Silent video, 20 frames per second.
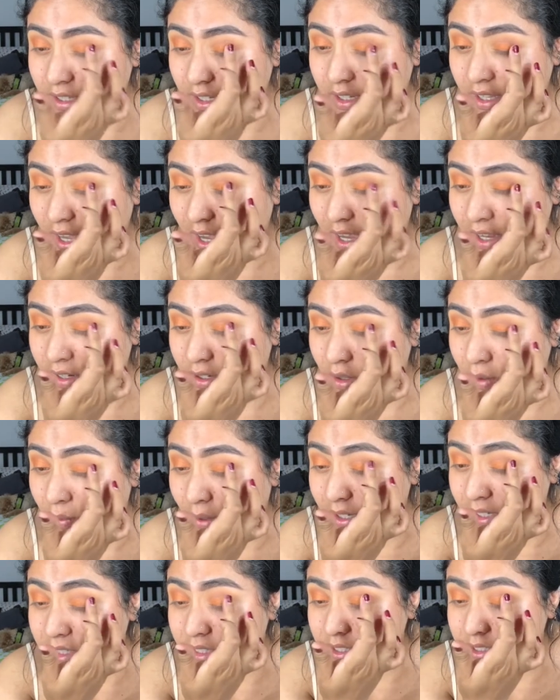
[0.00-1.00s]
again, you
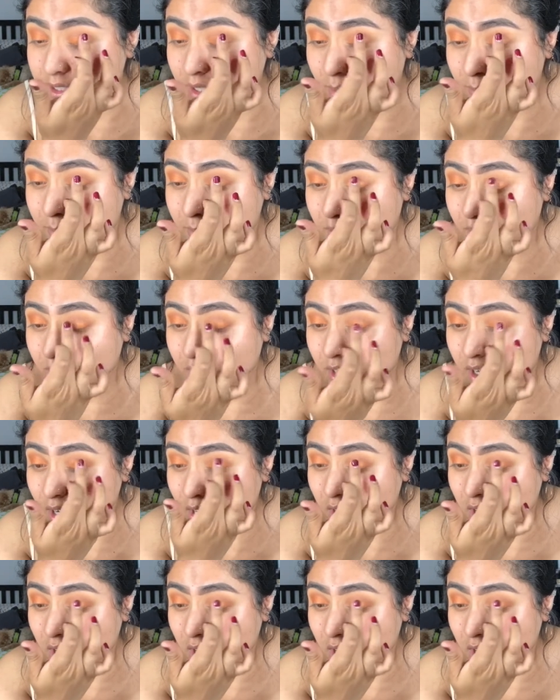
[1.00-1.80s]
want a summer